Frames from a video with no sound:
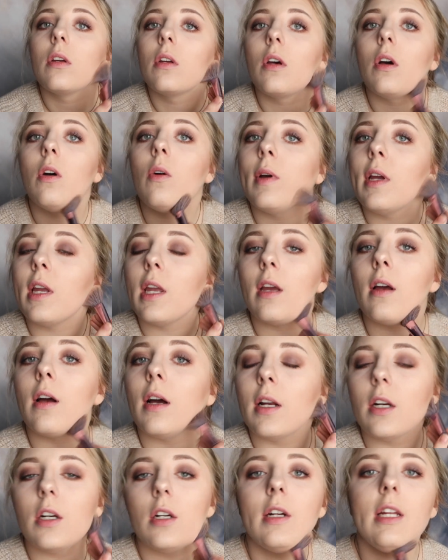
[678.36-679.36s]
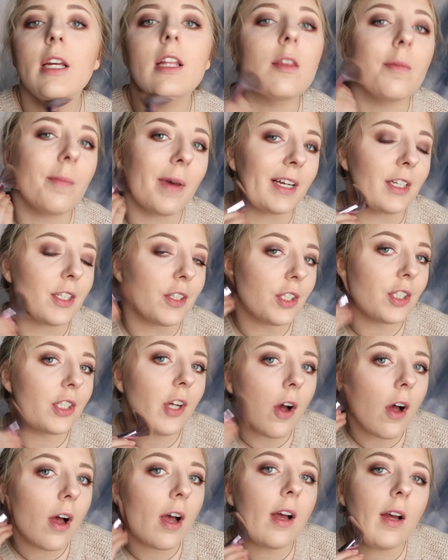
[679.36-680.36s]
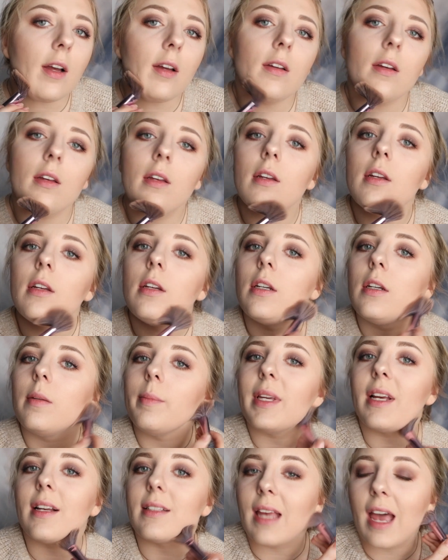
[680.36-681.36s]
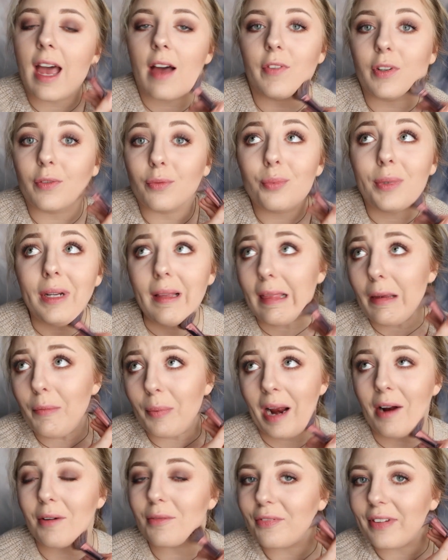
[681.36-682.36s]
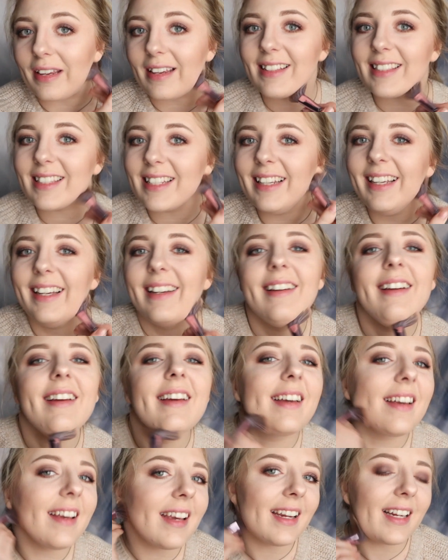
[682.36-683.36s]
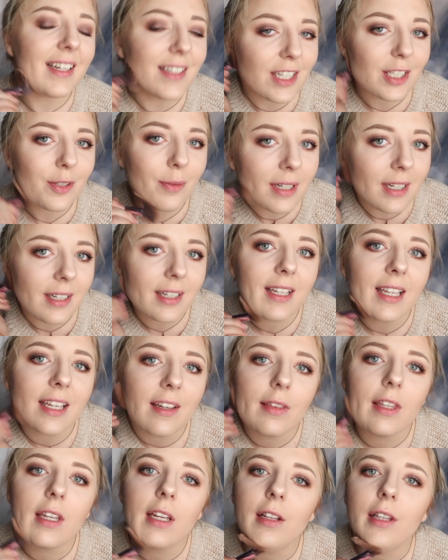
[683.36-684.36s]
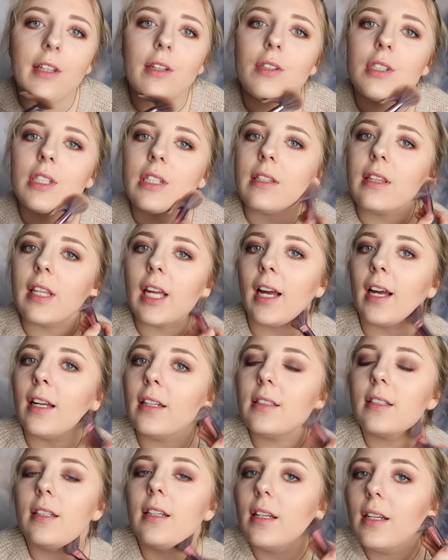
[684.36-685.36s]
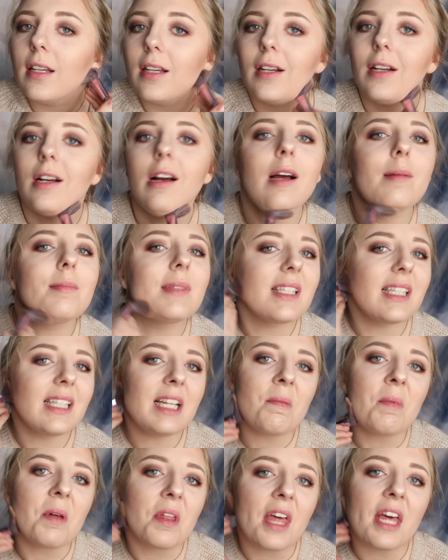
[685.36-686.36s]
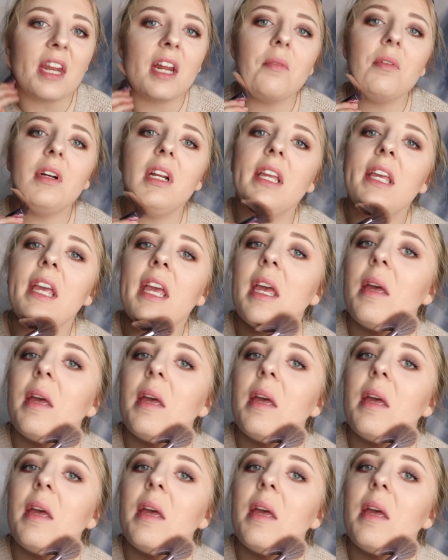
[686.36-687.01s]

Going underneath my jaw, because I have a really round face and I just want to give the illusion that I'm slimmer than I really